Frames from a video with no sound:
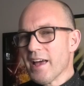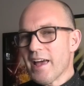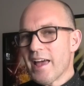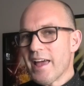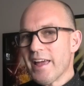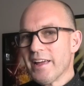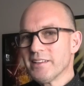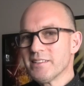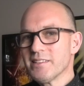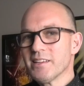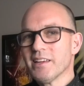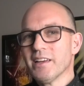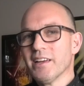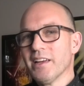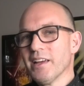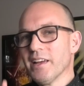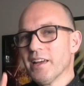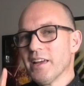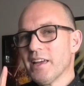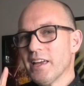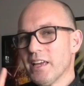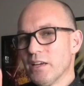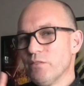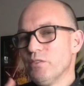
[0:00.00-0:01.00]
And
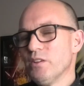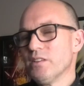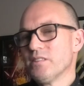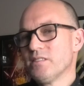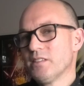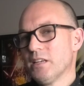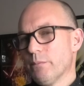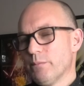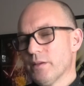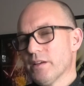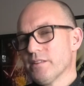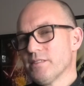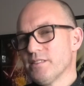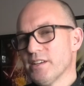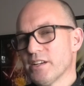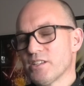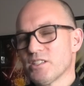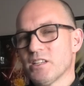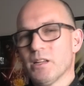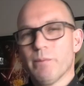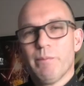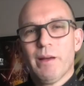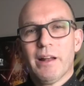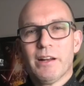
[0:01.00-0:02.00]
if you skip that
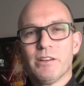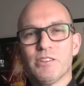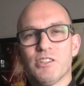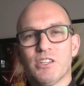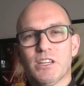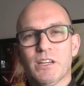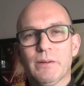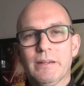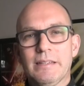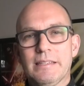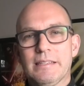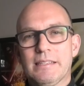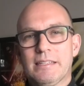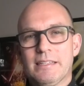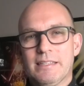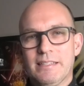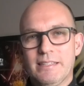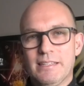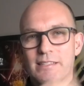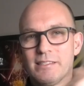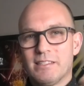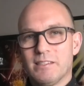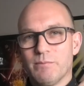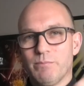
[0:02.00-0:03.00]
section about insurance,
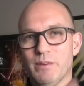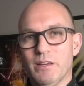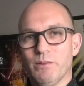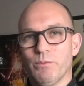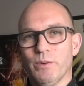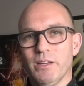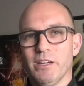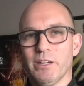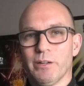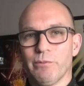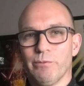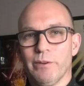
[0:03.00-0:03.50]
this is a bit where you gotta